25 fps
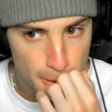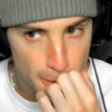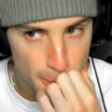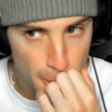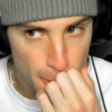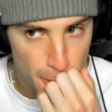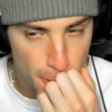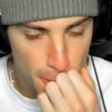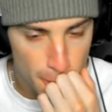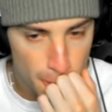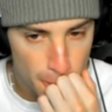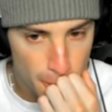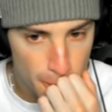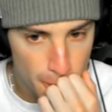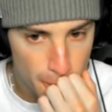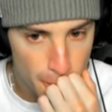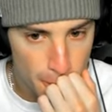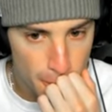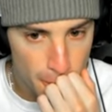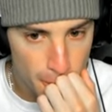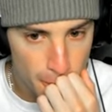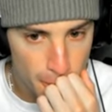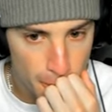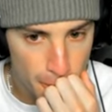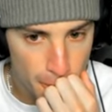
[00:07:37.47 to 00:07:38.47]

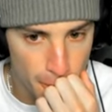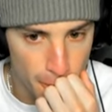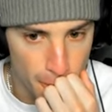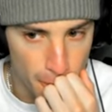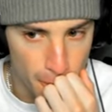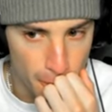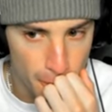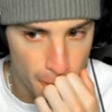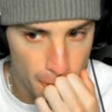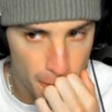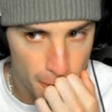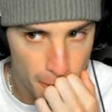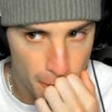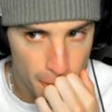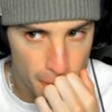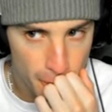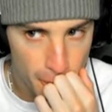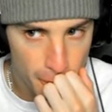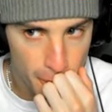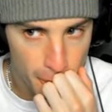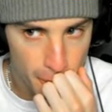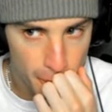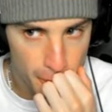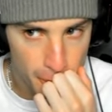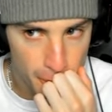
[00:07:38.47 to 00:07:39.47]

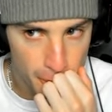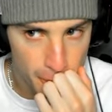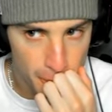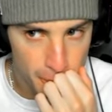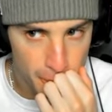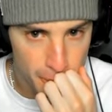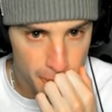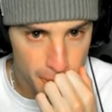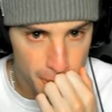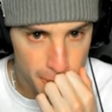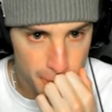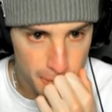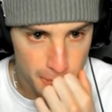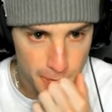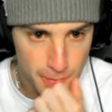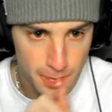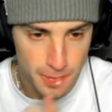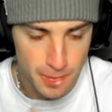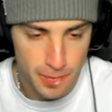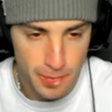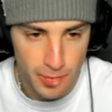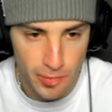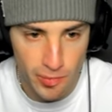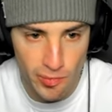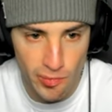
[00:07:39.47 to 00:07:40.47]

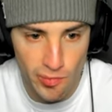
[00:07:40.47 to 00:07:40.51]
No one is speaking in this clip.